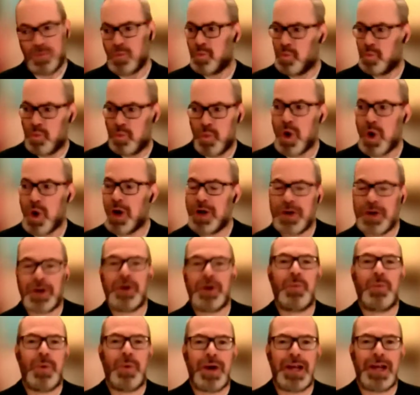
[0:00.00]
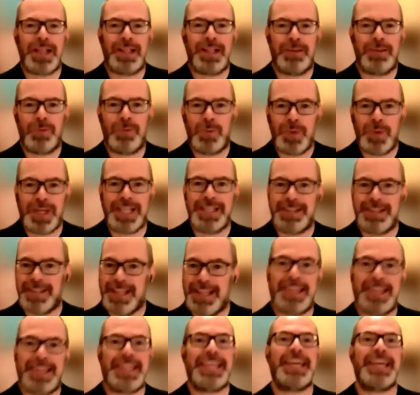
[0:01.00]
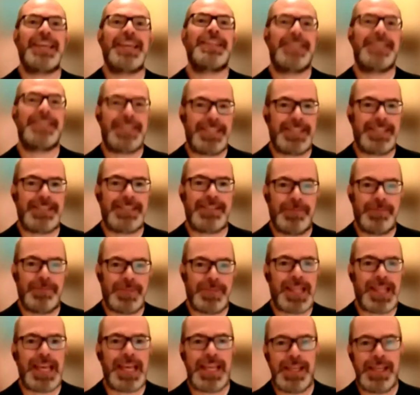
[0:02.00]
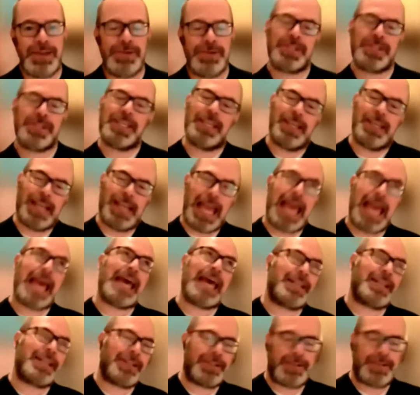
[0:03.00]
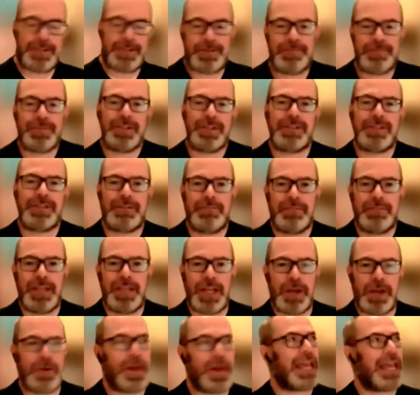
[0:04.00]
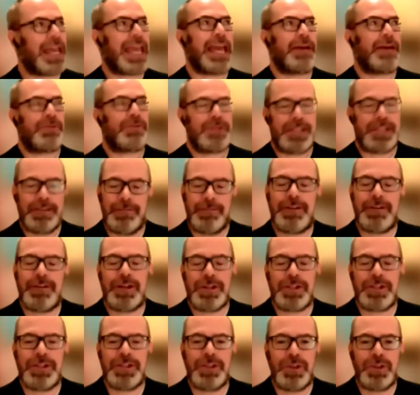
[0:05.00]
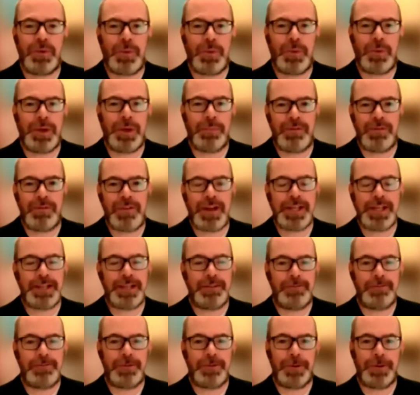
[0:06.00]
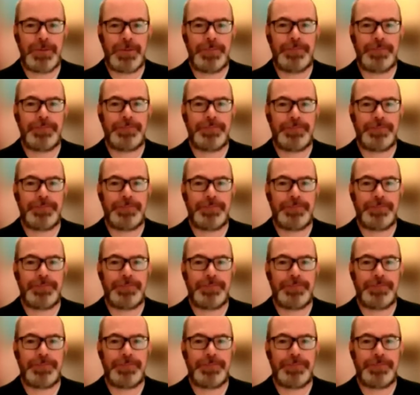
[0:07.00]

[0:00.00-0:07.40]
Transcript: work well with the other systems they're using and this, you know, accounting function that we're providing for them.